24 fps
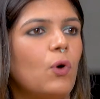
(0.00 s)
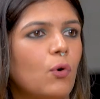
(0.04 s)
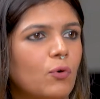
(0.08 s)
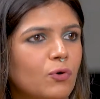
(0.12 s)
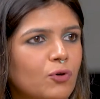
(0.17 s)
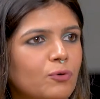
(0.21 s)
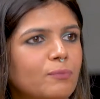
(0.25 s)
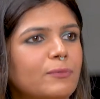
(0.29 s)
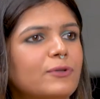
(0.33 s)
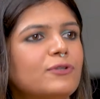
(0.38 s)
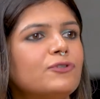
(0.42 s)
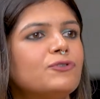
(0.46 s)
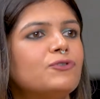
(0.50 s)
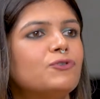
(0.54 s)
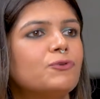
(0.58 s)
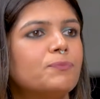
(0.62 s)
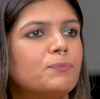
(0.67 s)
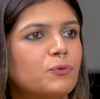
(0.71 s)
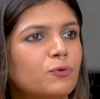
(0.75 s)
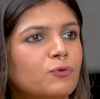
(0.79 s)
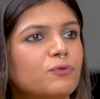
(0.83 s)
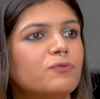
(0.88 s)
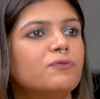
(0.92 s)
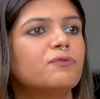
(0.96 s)
documents to
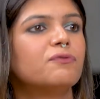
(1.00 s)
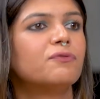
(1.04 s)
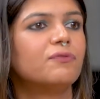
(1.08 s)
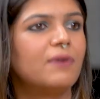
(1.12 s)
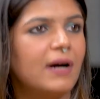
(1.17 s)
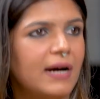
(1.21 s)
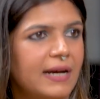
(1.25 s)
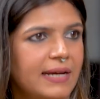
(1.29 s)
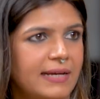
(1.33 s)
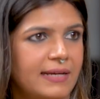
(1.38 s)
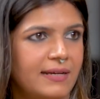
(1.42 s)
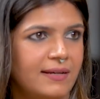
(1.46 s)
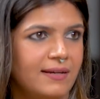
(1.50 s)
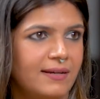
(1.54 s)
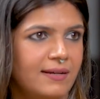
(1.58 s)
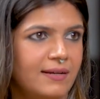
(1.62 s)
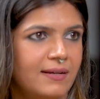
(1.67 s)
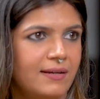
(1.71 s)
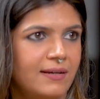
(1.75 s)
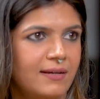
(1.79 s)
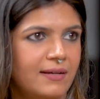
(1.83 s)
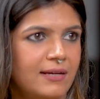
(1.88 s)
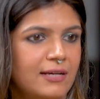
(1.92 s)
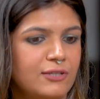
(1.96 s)
prove why.
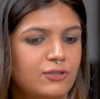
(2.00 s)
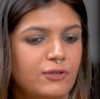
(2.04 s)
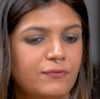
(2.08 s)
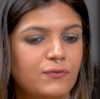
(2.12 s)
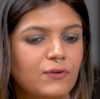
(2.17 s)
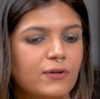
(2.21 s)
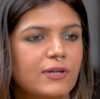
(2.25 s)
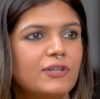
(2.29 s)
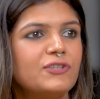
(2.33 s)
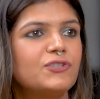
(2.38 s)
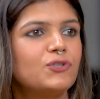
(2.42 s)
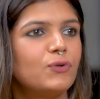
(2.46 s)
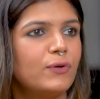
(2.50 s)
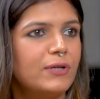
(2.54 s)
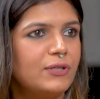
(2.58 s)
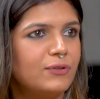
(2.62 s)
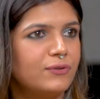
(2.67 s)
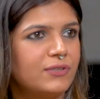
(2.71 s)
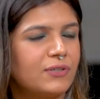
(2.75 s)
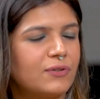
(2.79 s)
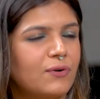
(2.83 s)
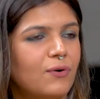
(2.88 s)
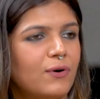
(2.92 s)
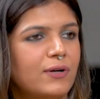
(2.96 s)
So if you can show it to
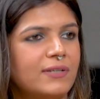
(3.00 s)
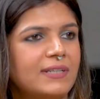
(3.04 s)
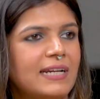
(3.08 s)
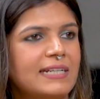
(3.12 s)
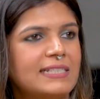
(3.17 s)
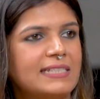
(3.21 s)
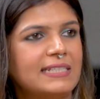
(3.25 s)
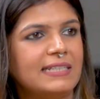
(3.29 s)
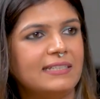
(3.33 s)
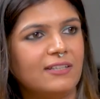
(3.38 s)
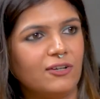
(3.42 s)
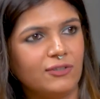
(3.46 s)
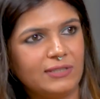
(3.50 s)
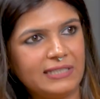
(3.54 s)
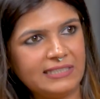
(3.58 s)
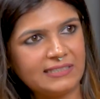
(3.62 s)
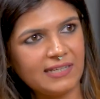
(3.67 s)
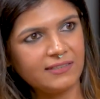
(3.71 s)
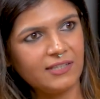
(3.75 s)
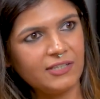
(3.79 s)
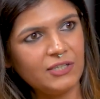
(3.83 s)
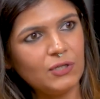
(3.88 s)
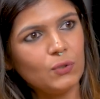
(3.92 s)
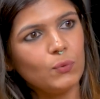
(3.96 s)
the court that, see, now these
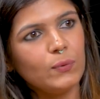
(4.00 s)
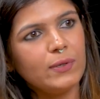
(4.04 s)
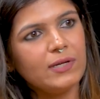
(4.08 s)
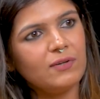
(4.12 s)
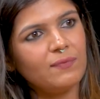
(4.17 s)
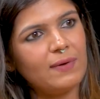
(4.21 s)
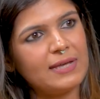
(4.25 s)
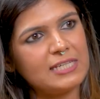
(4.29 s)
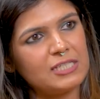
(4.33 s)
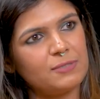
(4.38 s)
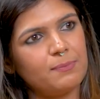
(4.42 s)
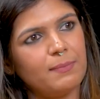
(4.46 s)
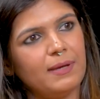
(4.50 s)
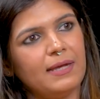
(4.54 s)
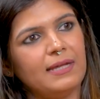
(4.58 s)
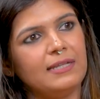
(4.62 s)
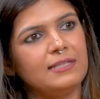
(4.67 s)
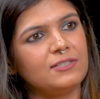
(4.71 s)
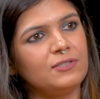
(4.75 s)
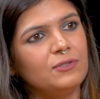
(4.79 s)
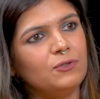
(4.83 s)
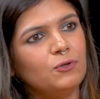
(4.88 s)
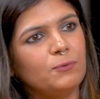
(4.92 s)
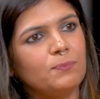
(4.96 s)
are the new
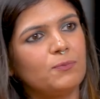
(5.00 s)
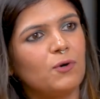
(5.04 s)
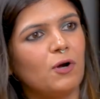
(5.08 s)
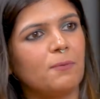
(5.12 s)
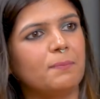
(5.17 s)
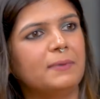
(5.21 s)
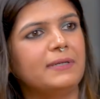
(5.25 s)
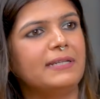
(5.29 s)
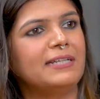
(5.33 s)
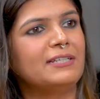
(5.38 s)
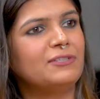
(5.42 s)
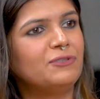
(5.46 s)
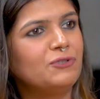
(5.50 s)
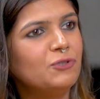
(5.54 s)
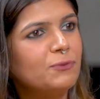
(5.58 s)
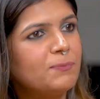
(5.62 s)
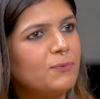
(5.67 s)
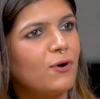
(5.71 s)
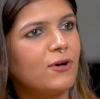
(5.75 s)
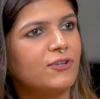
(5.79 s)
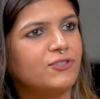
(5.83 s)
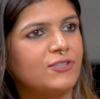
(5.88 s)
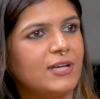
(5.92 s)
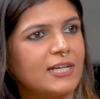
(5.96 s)
investments, new properties, new
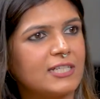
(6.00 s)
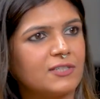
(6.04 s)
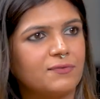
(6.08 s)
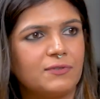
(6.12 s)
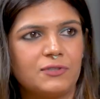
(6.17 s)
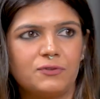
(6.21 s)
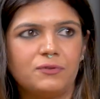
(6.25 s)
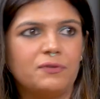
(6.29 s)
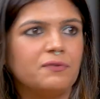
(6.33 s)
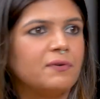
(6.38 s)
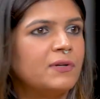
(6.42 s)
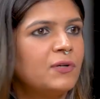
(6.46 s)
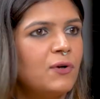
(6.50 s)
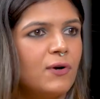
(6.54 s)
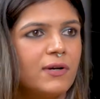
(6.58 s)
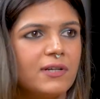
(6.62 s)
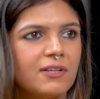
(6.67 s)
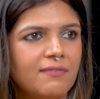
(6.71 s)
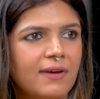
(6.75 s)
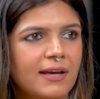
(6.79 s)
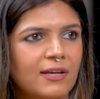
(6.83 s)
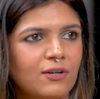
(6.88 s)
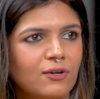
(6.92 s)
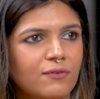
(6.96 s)
projects which we were not
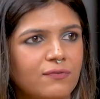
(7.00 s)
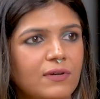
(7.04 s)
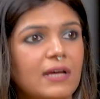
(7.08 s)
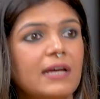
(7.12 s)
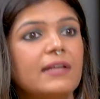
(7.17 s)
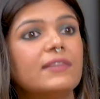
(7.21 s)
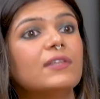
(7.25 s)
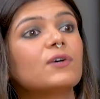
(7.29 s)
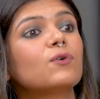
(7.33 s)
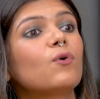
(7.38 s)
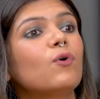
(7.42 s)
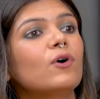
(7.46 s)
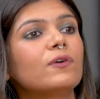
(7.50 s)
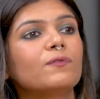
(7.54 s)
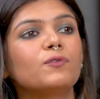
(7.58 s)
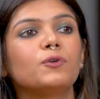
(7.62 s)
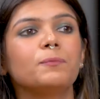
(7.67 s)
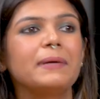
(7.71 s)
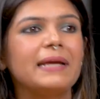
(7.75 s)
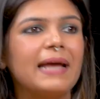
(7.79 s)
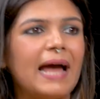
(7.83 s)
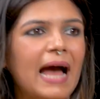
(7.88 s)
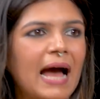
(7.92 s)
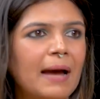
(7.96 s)
aware of, the court would
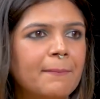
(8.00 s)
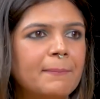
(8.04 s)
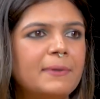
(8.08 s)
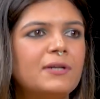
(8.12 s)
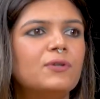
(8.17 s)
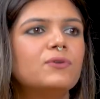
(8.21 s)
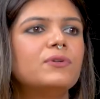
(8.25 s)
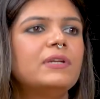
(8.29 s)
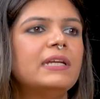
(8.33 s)
be happy to